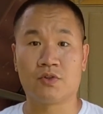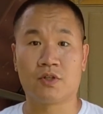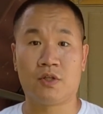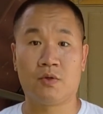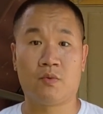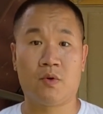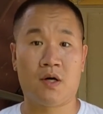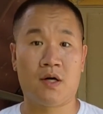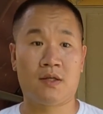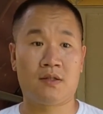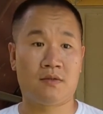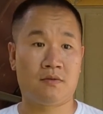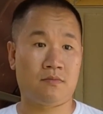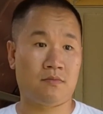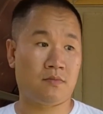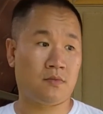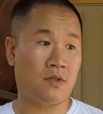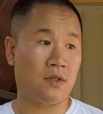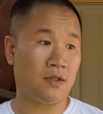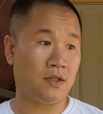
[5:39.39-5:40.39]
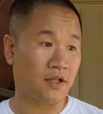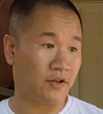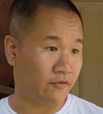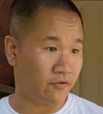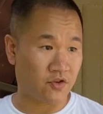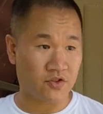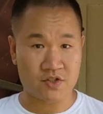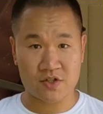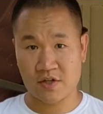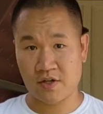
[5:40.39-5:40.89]
You want to look
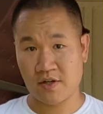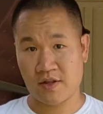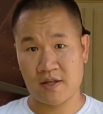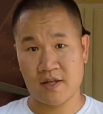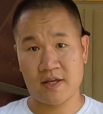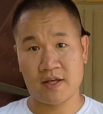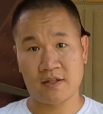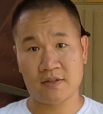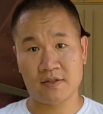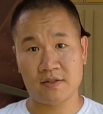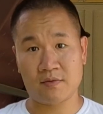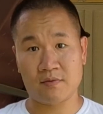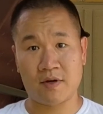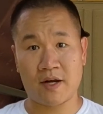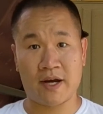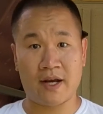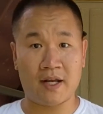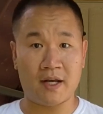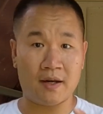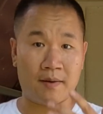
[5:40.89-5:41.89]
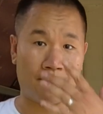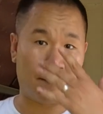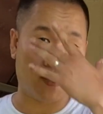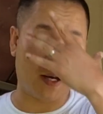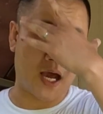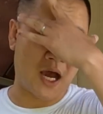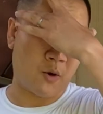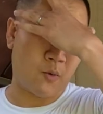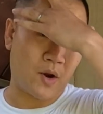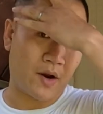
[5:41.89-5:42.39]
for certain things, right?
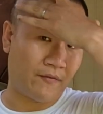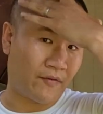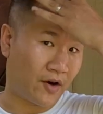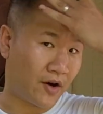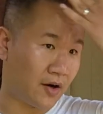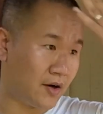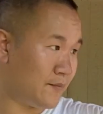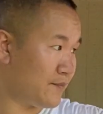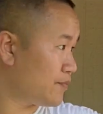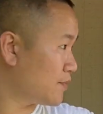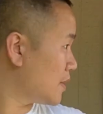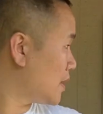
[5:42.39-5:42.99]
But however,